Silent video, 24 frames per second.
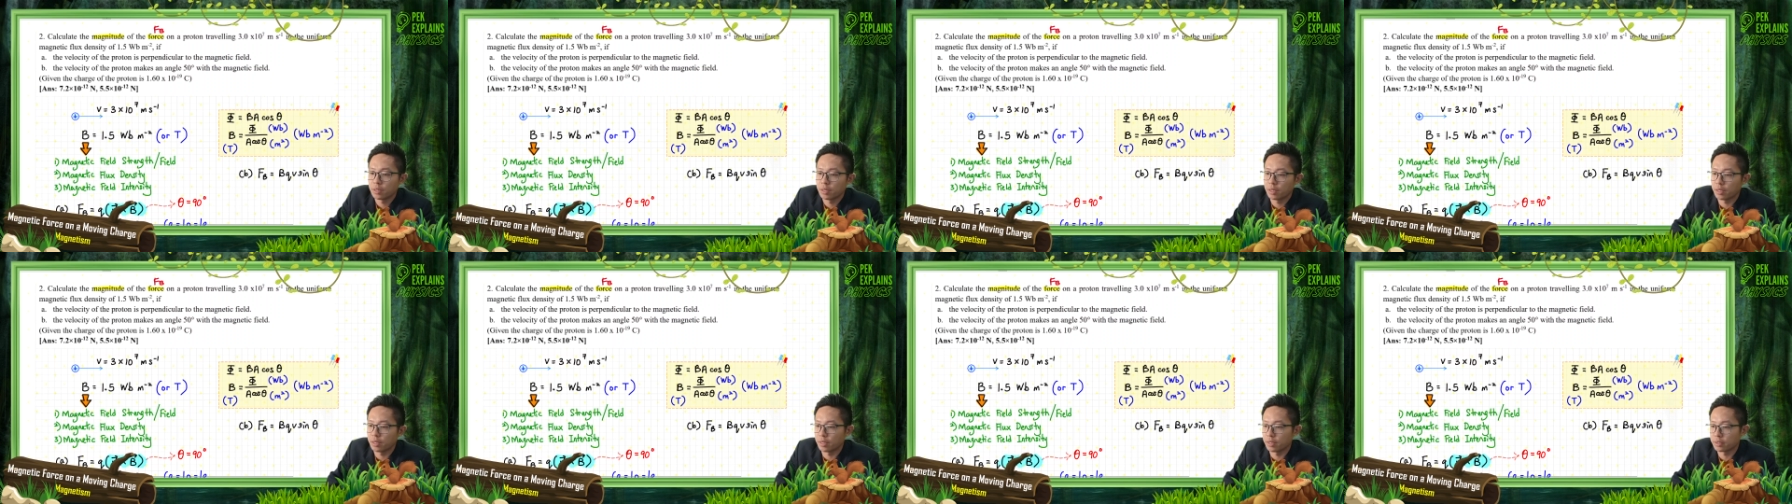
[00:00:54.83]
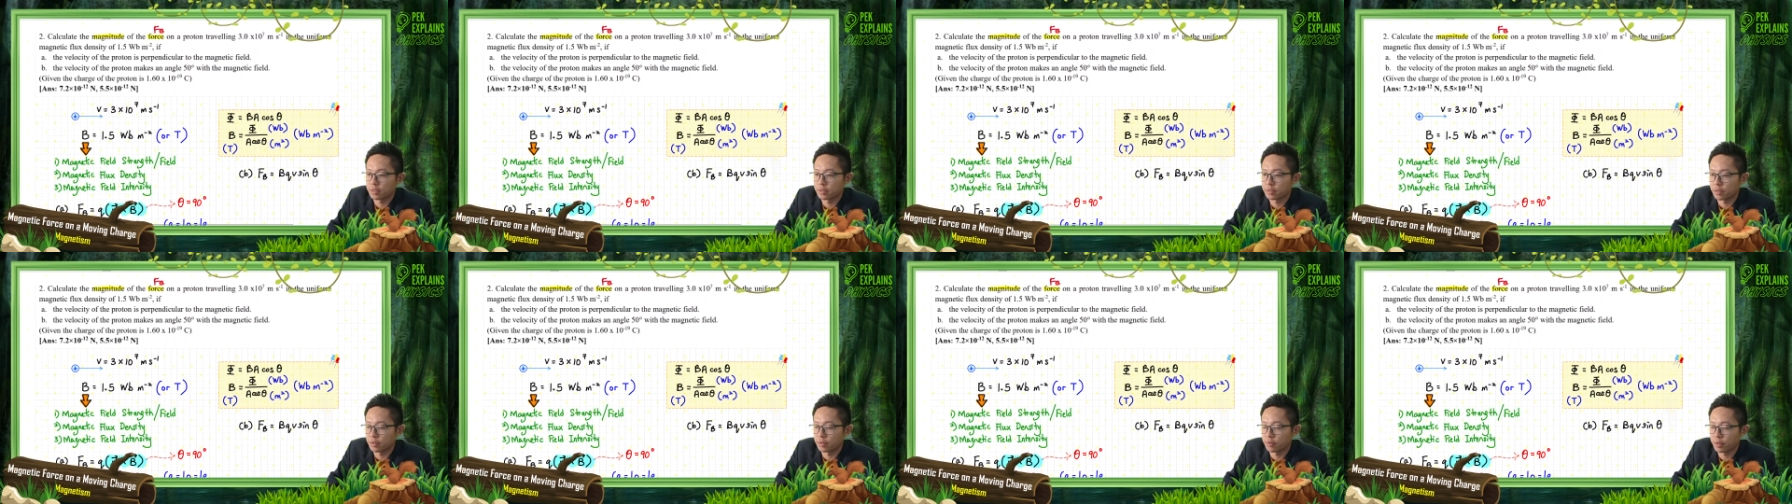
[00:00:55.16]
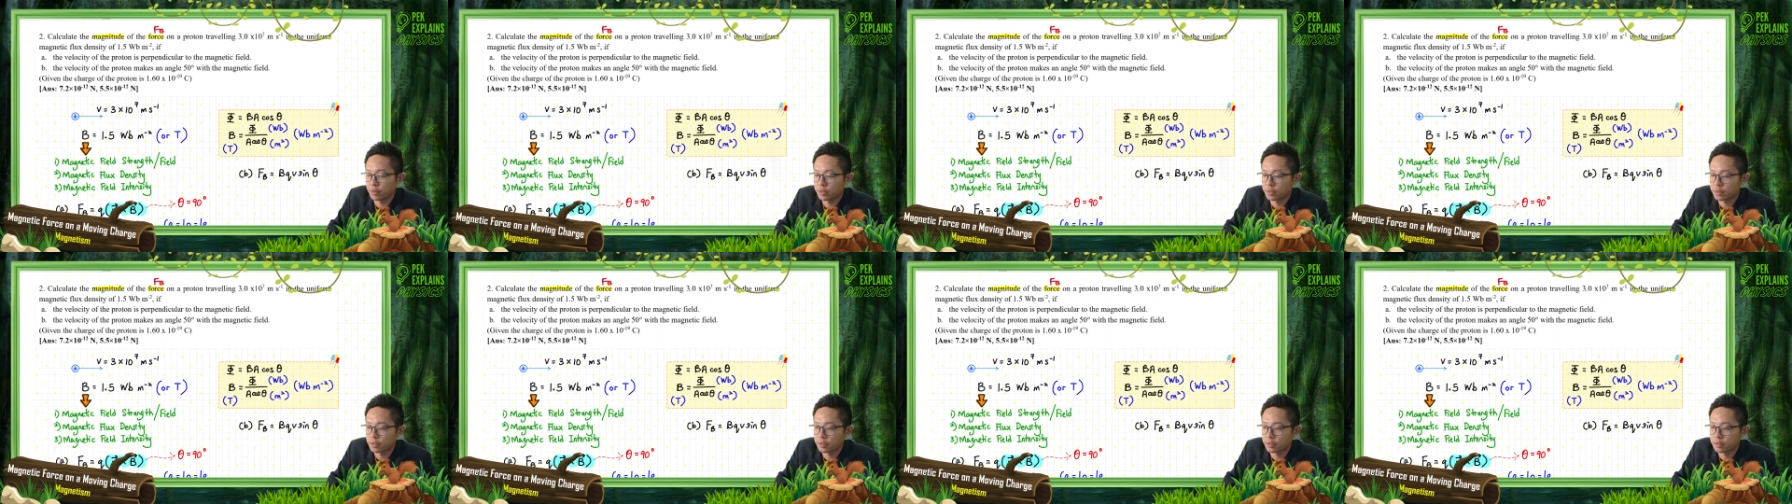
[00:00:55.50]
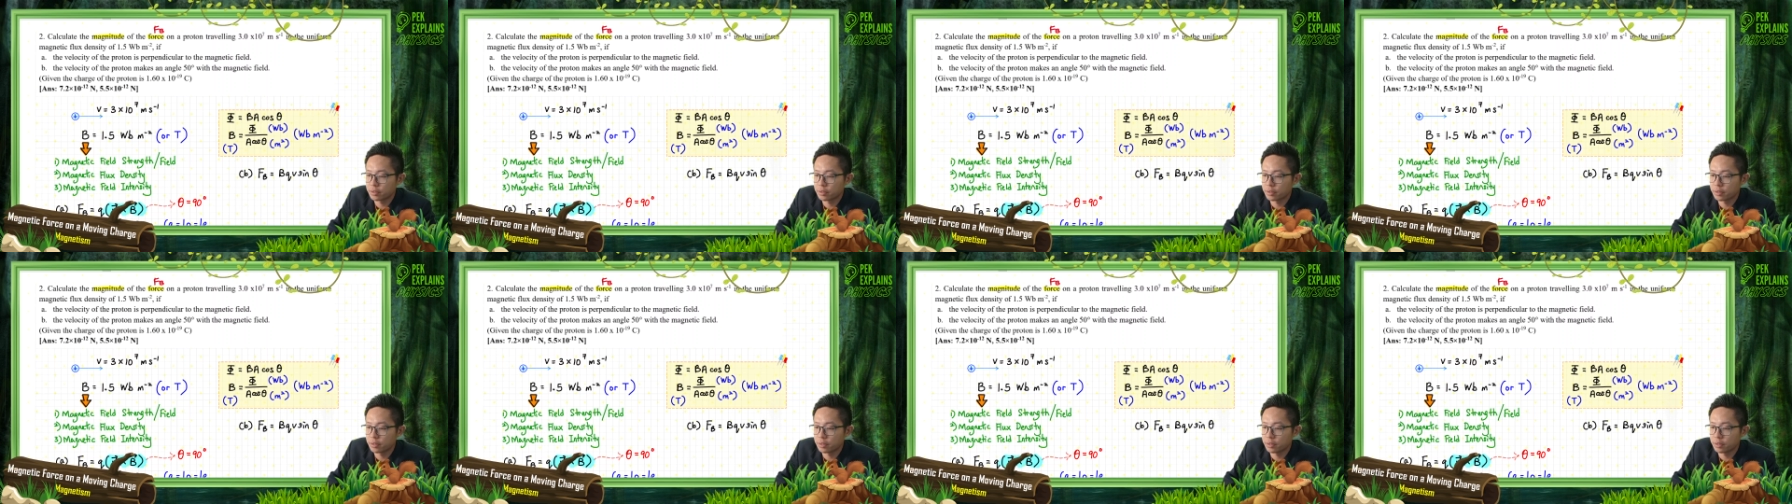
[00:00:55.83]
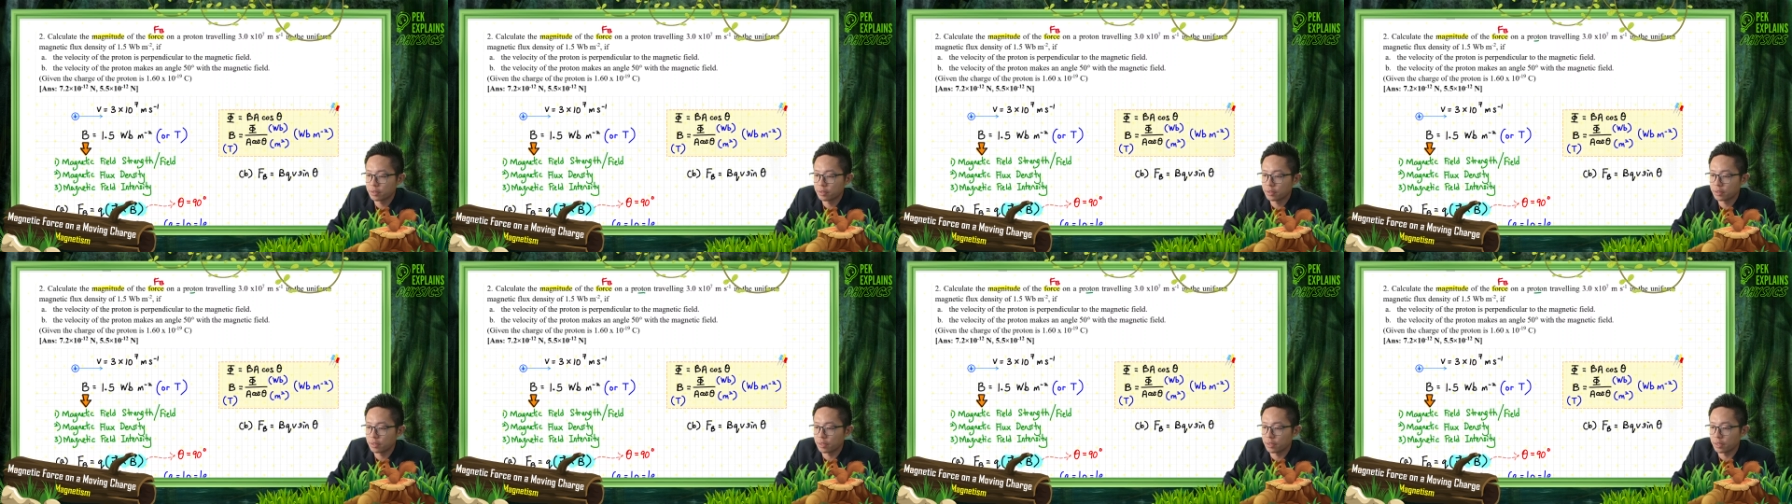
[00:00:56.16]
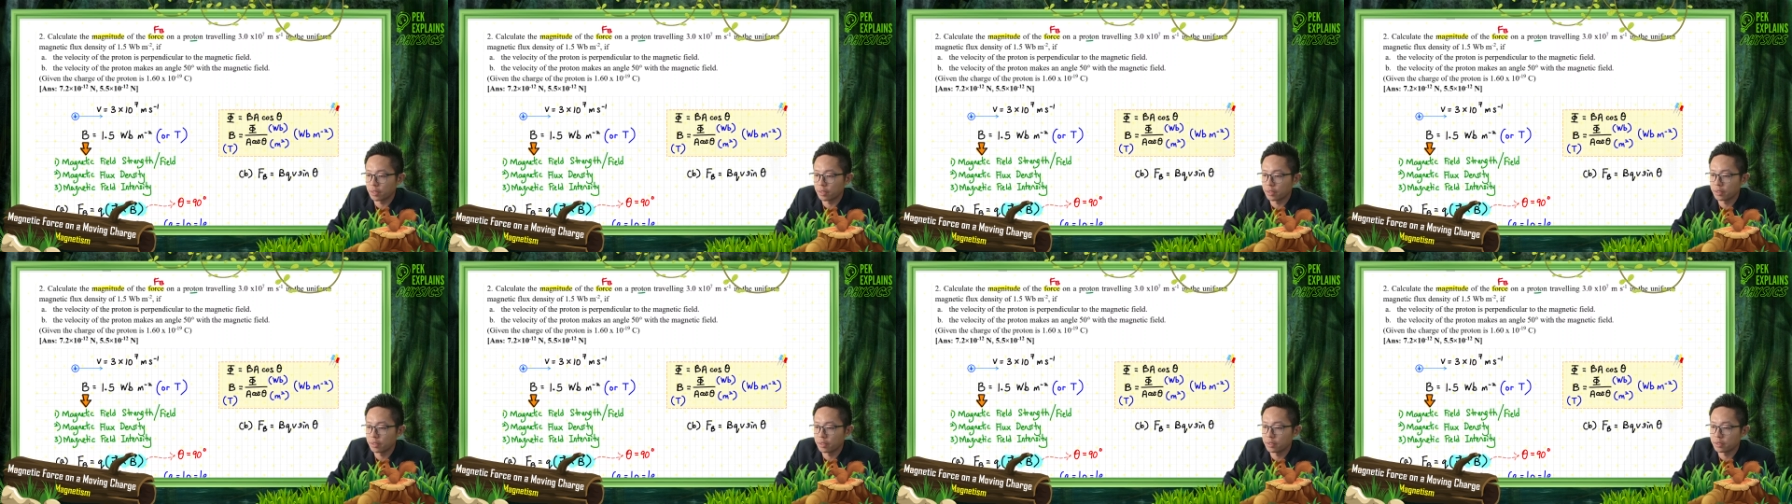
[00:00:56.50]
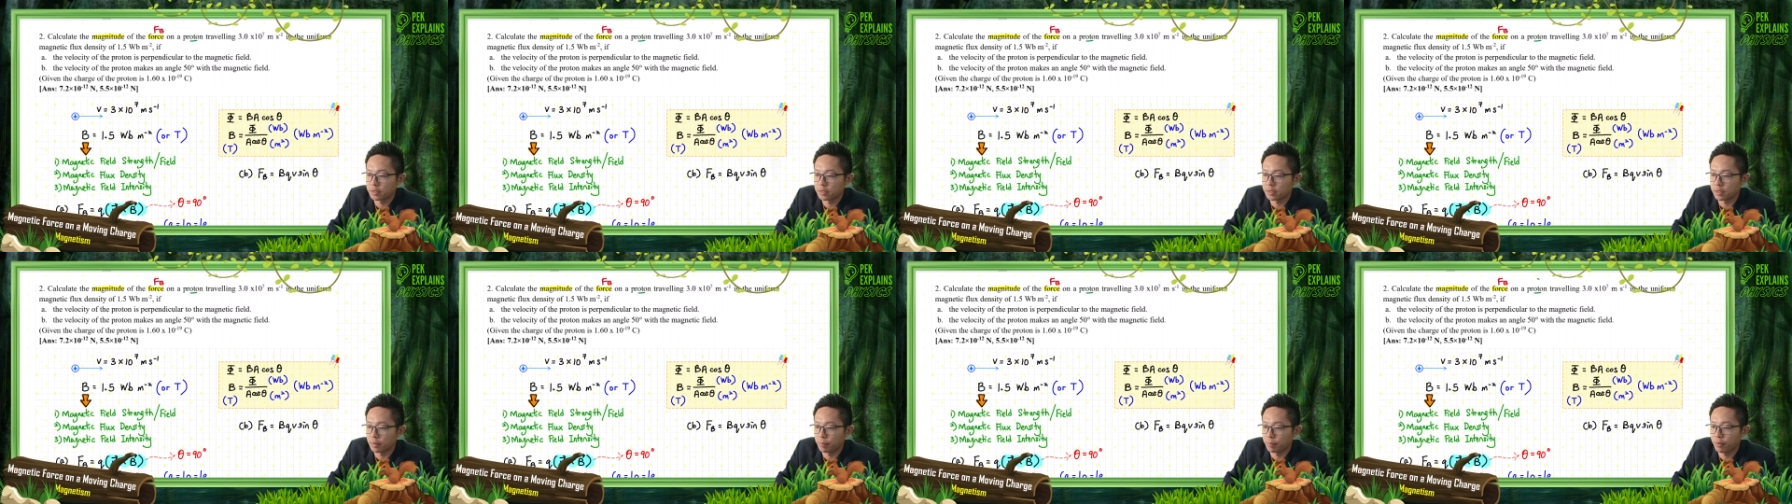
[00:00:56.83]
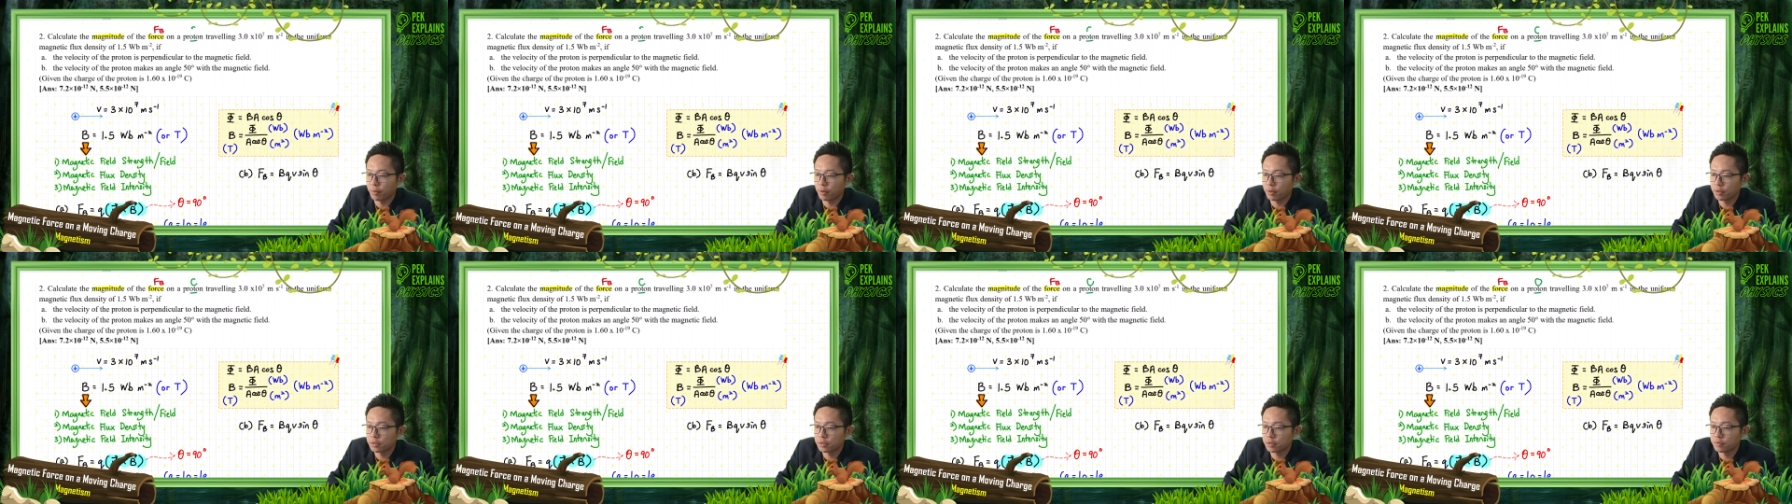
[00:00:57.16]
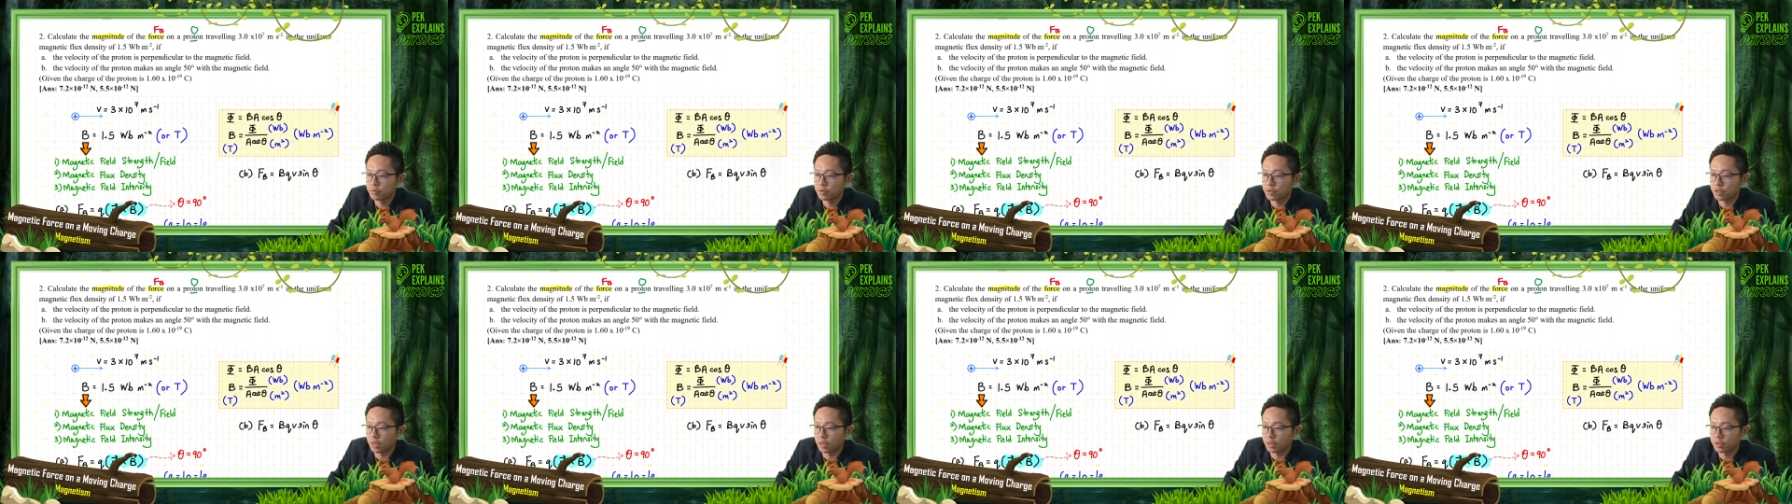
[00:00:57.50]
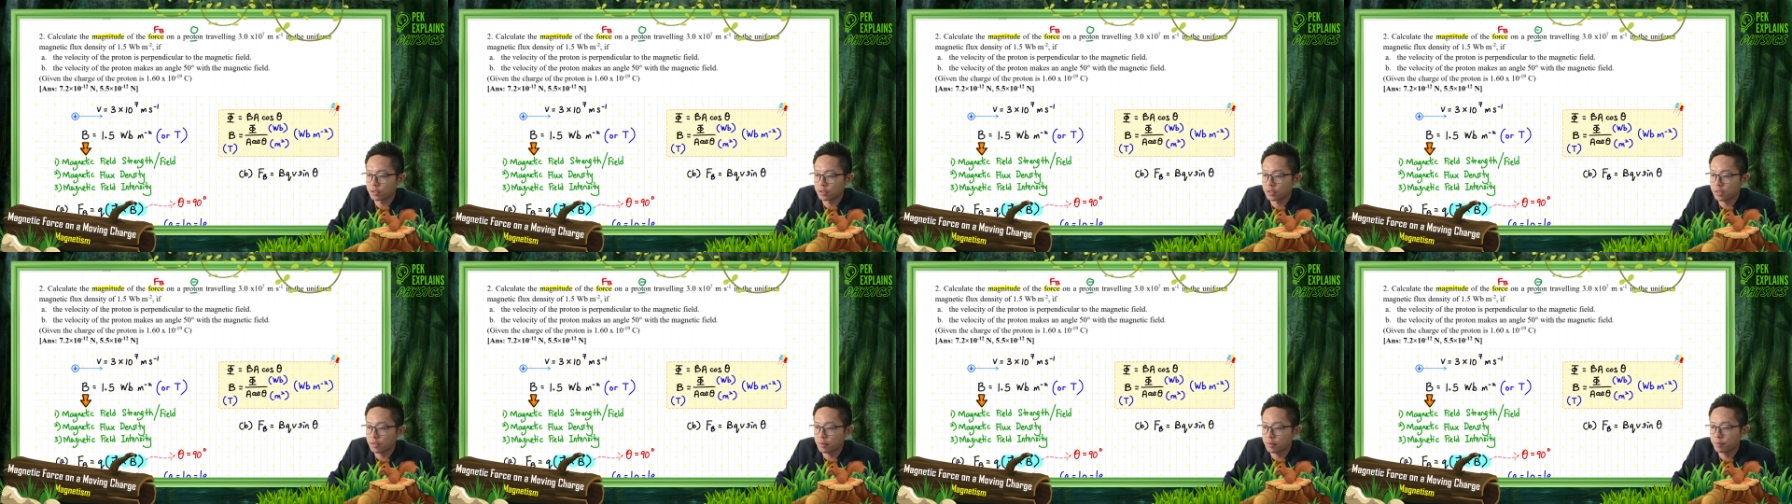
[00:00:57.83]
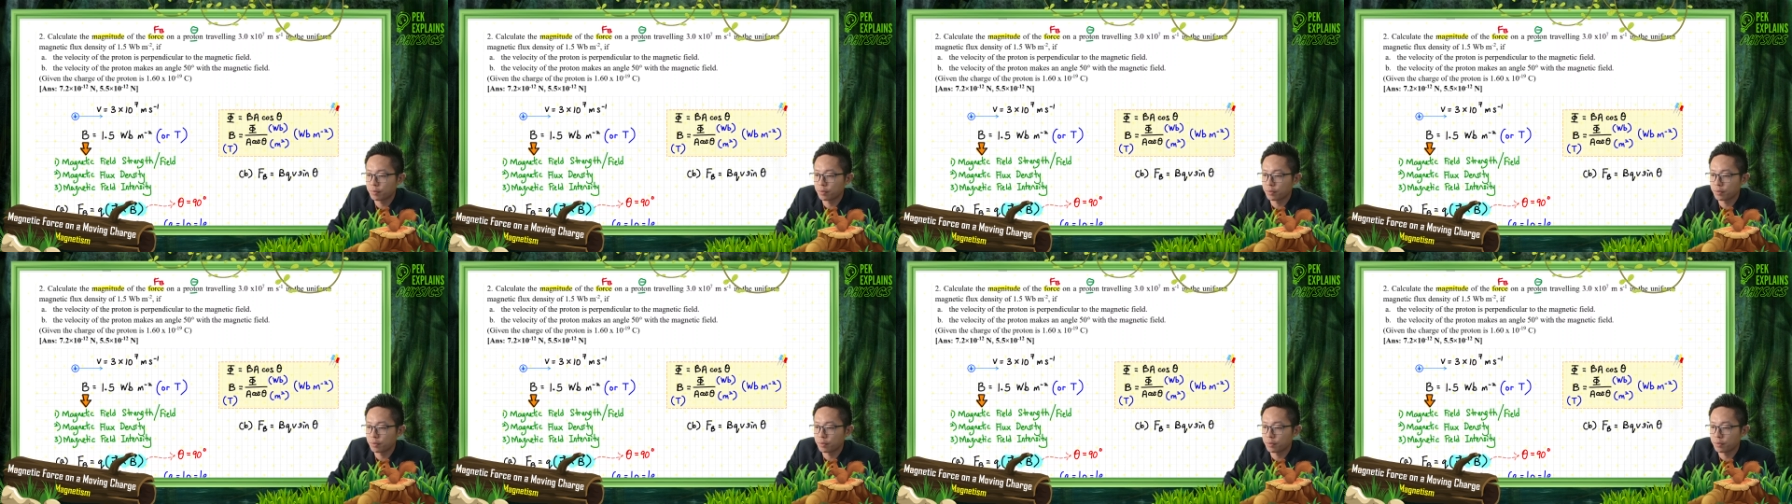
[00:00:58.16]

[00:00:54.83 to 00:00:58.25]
As the question see, it is a positive charge, yeah?